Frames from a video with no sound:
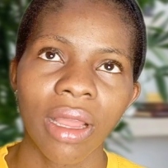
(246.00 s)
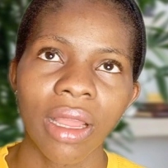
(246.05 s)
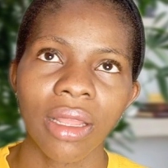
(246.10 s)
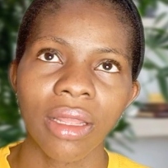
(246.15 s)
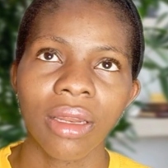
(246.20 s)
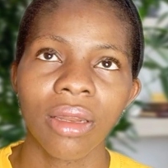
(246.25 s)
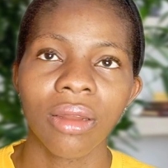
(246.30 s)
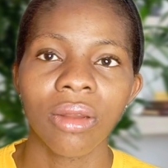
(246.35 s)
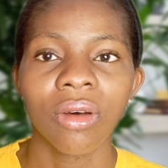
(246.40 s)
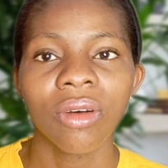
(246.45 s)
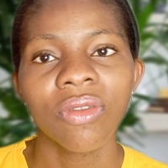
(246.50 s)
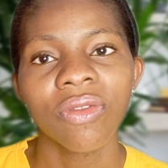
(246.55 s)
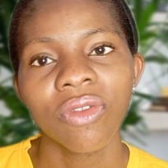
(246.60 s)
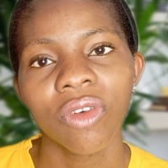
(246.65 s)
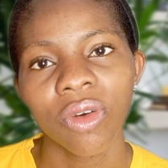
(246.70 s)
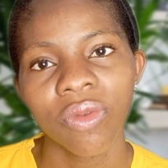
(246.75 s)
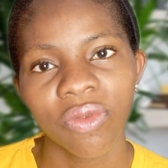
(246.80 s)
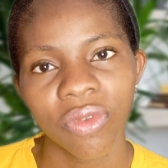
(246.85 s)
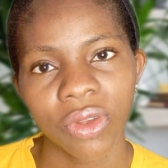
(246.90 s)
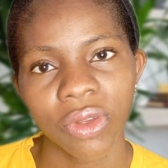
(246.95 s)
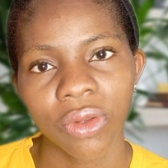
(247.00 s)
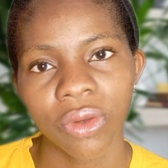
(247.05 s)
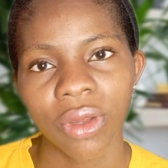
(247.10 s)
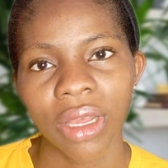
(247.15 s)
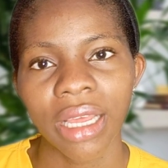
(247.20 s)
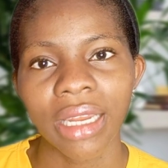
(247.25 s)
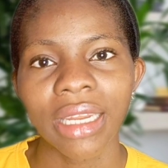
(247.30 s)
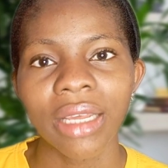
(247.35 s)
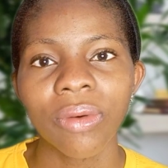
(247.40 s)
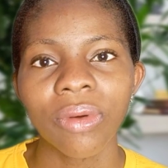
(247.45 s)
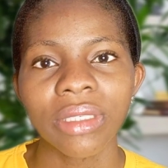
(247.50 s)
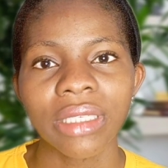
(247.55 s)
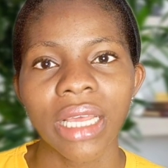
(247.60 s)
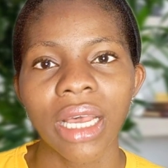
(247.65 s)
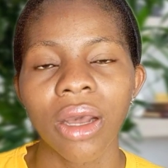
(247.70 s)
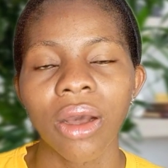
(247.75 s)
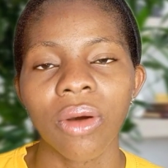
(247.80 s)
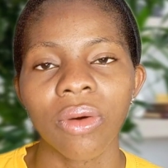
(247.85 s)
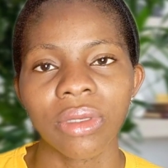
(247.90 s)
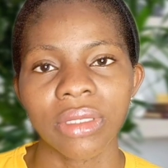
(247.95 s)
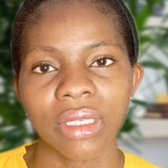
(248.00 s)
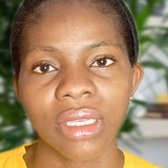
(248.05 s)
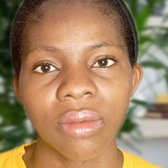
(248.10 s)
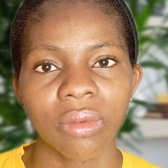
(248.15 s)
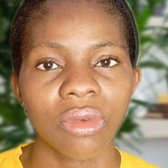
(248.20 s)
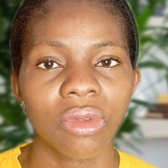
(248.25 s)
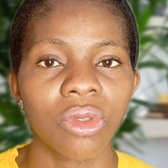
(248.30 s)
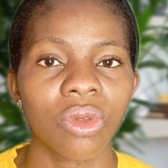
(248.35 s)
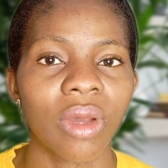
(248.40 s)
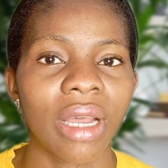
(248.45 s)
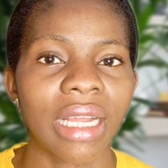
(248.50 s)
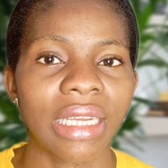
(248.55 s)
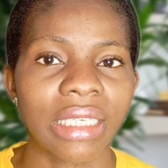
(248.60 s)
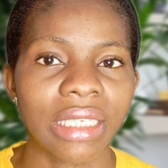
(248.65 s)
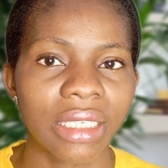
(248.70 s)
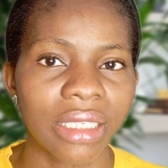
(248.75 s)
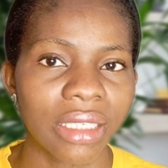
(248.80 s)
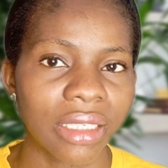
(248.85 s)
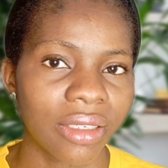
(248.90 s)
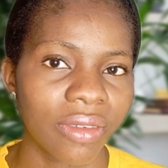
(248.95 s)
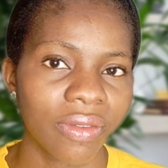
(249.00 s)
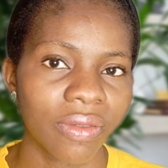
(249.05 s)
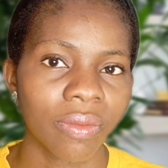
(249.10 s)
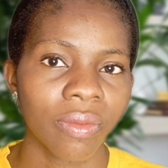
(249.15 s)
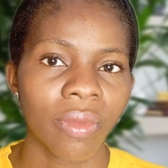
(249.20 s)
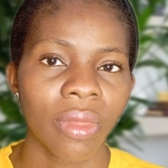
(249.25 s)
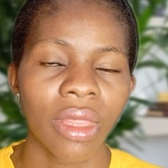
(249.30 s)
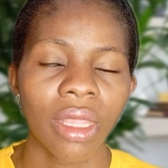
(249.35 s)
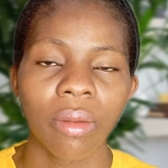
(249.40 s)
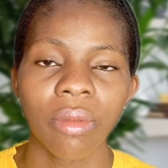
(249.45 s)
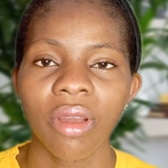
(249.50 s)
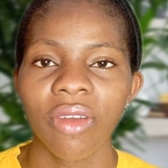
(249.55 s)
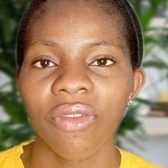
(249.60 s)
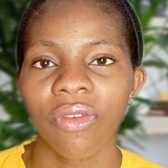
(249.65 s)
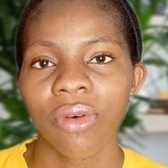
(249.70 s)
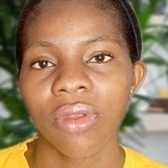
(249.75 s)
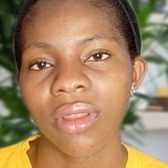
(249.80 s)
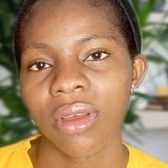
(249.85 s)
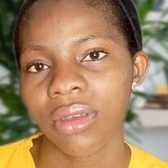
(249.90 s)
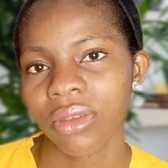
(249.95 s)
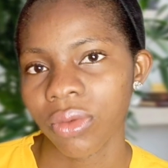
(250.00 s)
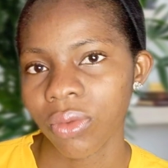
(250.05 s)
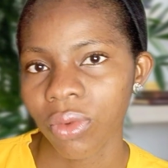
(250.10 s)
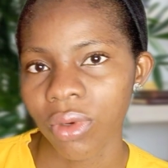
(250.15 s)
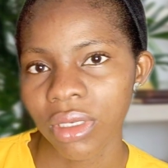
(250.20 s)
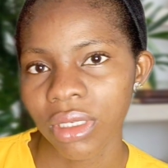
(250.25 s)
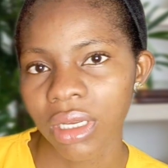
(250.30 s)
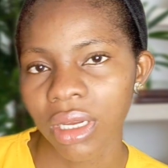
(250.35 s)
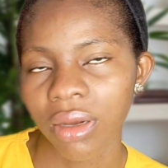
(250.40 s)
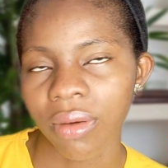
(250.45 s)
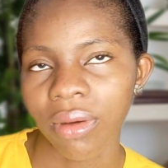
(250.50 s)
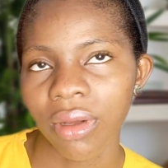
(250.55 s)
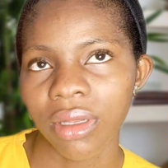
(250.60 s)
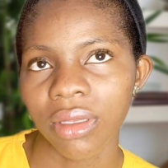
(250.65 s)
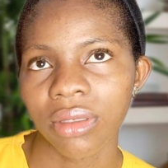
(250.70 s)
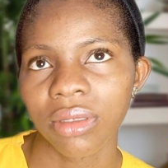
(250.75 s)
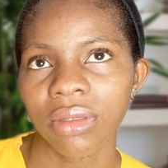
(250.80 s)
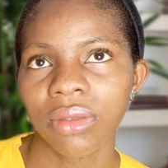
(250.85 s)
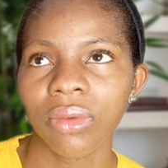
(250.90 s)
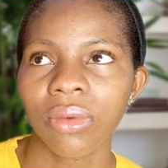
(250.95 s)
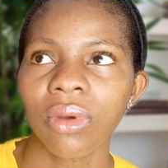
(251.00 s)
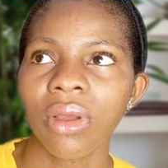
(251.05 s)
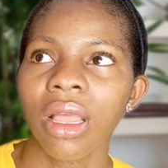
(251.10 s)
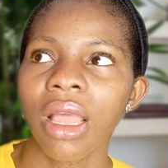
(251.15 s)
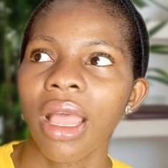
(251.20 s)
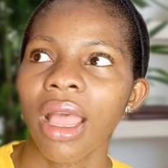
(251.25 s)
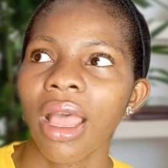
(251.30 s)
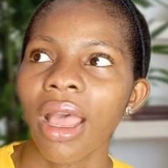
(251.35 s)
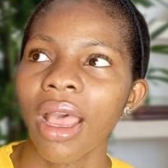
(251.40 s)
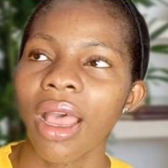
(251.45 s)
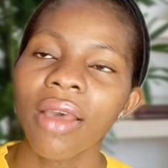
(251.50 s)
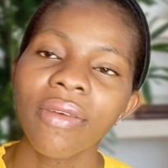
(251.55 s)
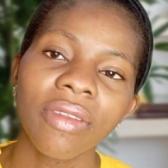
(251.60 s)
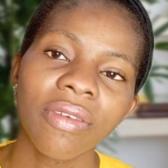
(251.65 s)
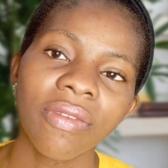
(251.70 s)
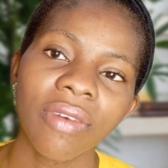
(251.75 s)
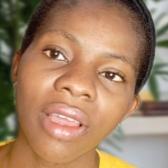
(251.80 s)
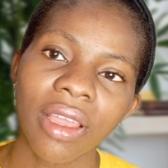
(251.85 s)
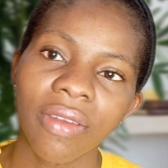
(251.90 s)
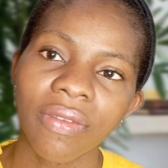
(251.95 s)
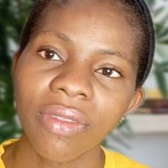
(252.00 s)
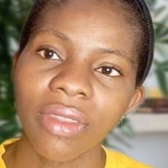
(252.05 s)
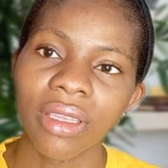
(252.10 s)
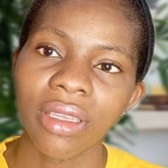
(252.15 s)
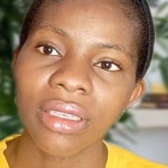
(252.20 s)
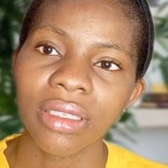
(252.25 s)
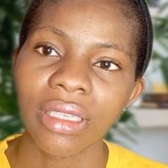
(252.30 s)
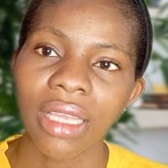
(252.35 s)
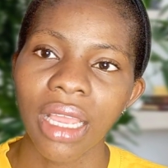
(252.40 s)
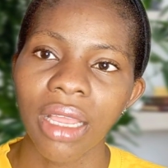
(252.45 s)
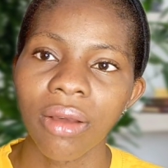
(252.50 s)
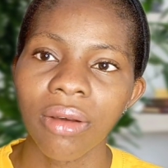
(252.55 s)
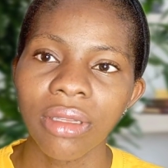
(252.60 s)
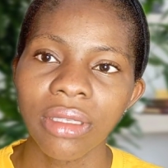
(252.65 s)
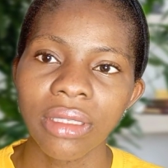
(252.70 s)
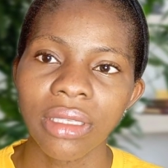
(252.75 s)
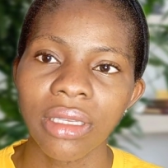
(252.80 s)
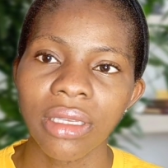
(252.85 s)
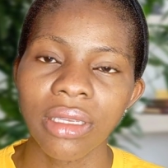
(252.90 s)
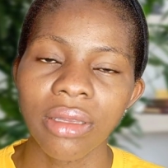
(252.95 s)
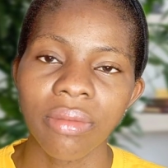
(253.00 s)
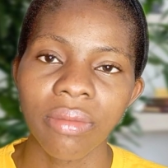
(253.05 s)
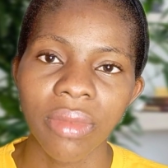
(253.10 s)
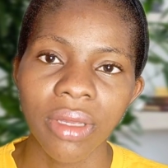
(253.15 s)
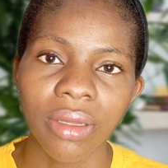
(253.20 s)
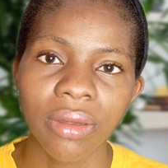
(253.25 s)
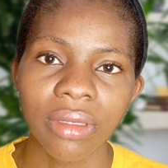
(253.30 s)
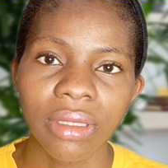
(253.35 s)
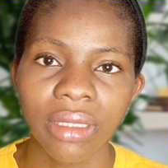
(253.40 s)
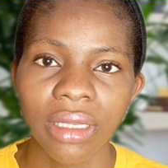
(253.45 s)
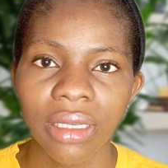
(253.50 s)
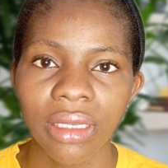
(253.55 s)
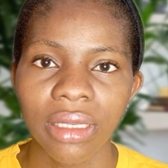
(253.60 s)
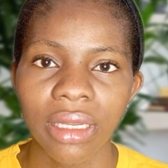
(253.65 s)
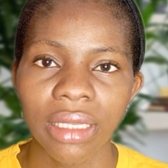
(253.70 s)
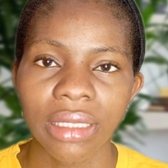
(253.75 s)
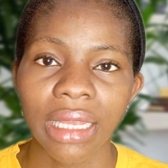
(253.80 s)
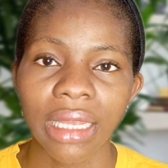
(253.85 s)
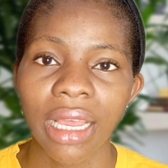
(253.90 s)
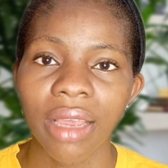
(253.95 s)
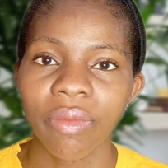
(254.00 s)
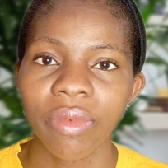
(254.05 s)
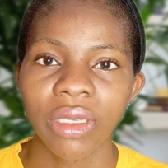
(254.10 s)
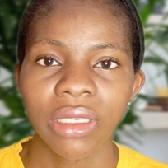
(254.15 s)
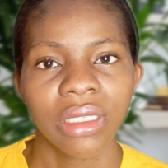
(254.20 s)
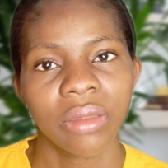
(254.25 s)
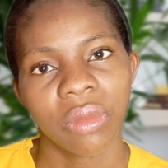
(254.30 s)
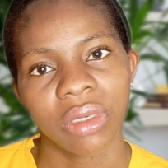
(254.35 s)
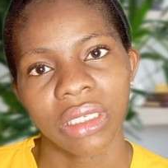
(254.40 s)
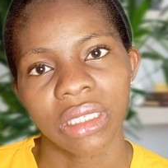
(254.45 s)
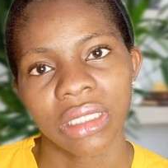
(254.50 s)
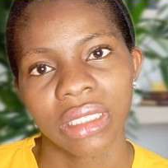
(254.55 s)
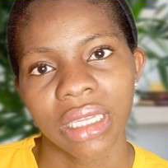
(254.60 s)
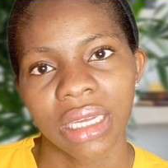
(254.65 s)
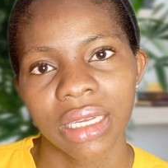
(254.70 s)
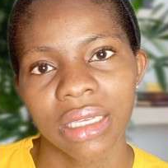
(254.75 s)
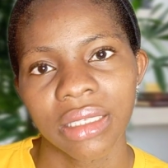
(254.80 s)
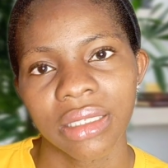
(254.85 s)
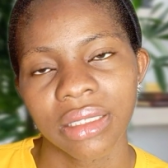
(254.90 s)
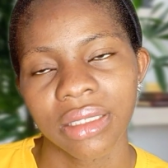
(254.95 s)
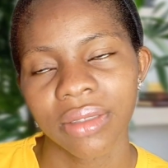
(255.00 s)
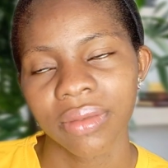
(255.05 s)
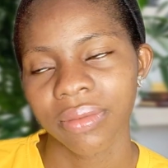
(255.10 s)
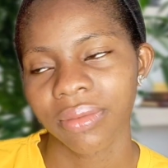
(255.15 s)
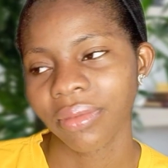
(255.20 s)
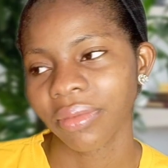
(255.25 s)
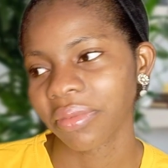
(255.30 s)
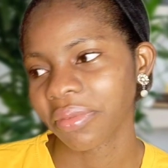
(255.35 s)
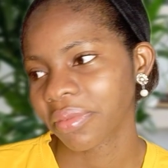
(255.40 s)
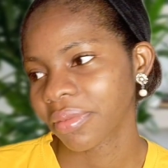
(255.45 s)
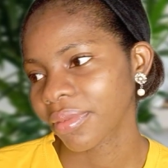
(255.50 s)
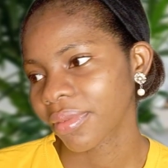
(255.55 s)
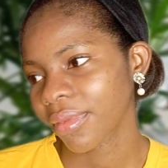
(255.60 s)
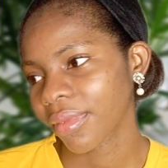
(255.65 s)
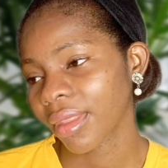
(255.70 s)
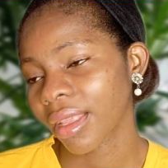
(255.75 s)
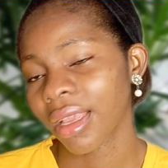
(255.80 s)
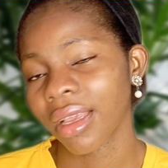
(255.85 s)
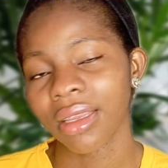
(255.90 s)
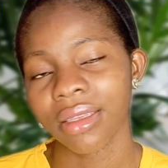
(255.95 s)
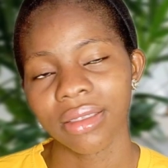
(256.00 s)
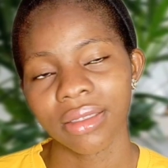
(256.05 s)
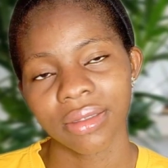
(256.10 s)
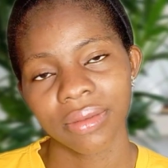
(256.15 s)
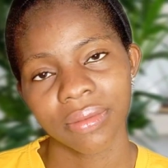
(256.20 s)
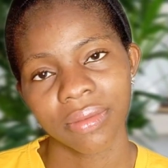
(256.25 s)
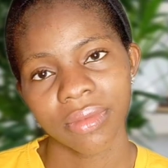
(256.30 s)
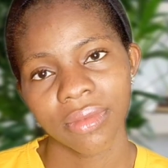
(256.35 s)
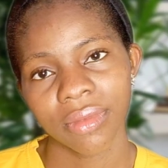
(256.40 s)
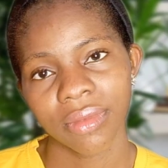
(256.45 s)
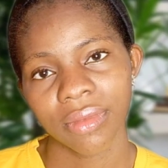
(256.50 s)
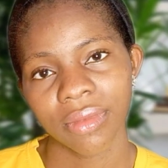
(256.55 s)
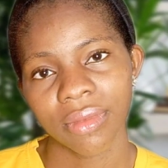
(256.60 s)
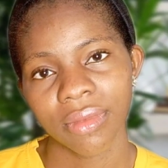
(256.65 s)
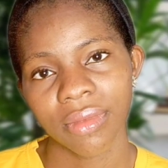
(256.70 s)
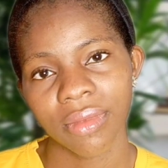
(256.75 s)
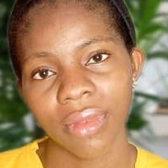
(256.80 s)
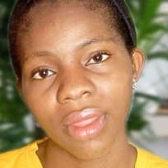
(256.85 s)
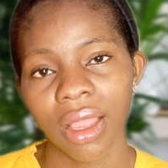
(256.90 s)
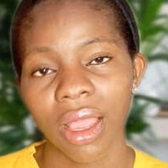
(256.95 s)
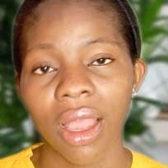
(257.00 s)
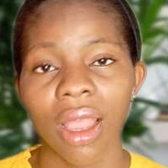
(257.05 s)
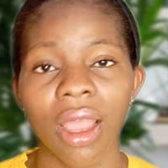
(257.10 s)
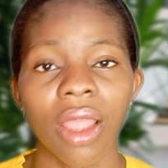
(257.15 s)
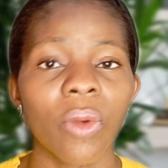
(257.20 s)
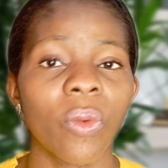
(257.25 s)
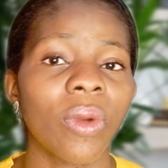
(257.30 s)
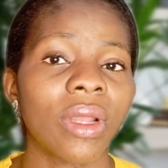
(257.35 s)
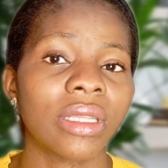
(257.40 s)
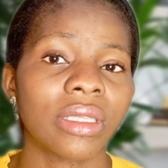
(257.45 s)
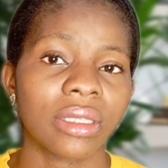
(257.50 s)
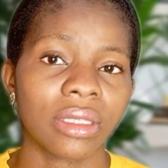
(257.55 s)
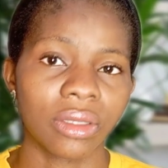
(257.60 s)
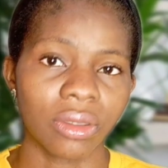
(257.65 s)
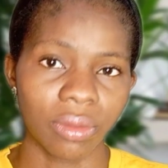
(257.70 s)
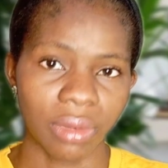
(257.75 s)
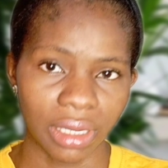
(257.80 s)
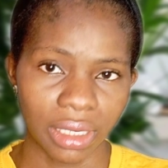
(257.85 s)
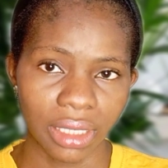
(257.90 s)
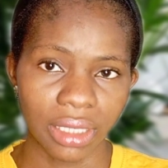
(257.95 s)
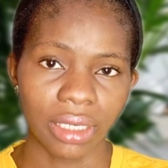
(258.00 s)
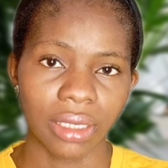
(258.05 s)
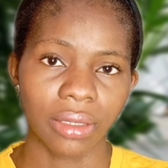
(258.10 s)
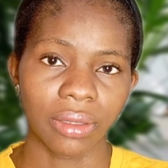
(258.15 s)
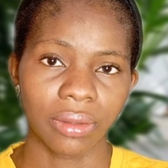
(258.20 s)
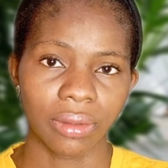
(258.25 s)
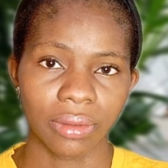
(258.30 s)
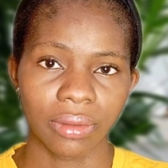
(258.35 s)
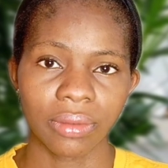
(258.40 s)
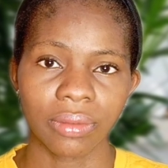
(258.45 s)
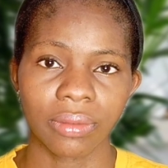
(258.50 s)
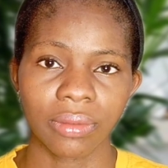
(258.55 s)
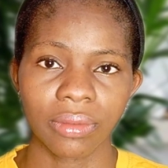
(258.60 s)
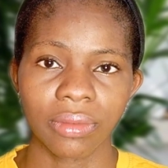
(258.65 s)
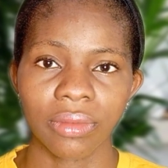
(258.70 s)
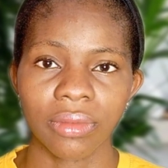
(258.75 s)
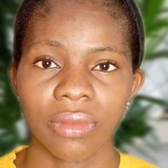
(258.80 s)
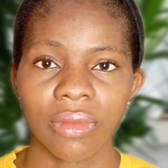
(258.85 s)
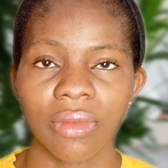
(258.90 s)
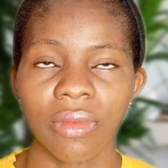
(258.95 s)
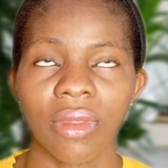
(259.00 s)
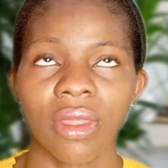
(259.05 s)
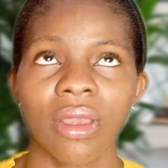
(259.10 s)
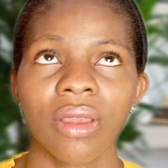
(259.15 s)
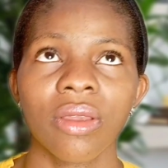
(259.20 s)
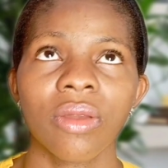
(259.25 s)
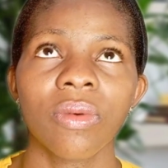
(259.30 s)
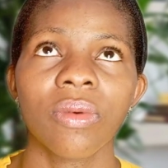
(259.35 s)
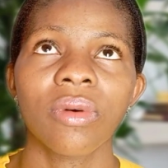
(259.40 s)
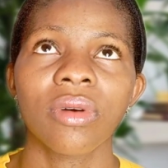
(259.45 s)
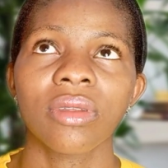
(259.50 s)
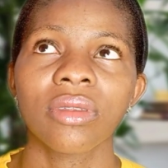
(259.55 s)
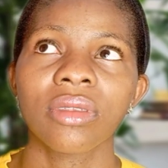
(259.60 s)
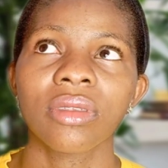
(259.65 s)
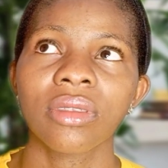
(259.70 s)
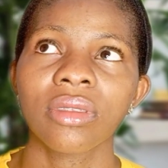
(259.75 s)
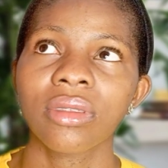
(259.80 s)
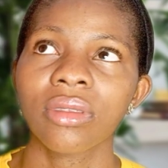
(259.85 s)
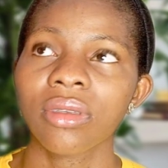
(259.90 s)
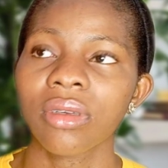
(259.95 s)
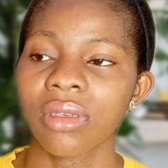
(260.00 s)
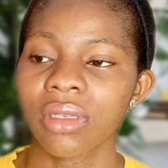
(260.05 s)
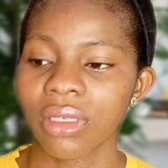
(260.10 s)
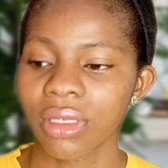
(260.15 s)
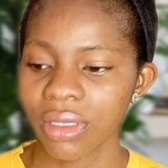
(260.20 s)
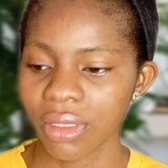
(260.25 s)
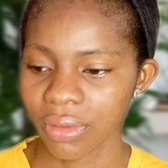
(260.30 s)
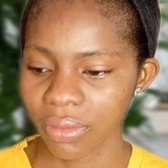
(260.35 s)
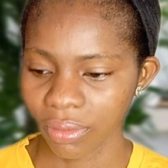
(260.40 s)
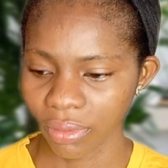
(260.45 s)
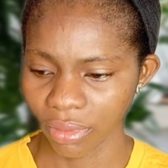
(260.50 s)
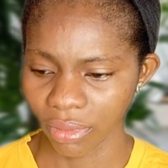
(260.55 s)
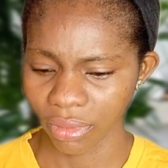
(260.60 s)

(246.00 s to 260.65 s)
my long form video. And that was how I was able to achieve my 4,000 watch hours. So after 5 days, I got a mail saying that I have been demonetized. Guys, I went into my shell. It was such